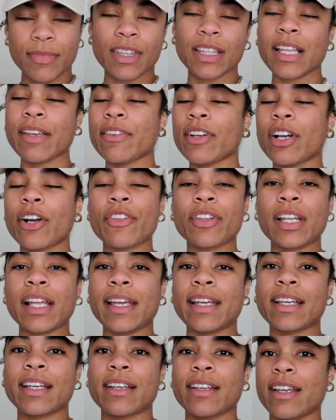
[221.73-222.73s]
living on the
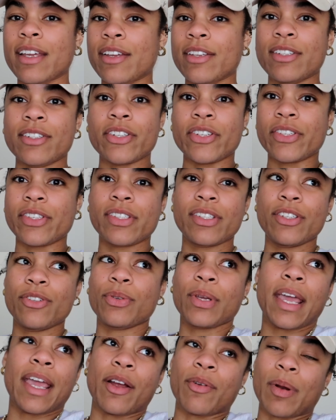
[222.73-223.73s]
lake, it just, you
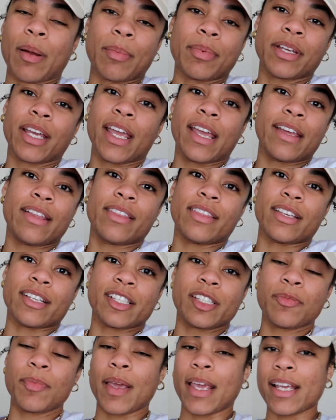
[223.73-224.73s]
can't replicate the
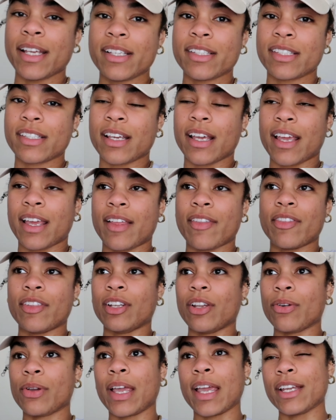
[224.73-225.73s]
space and the
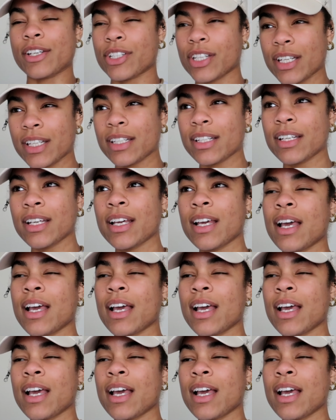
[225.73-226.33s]
location.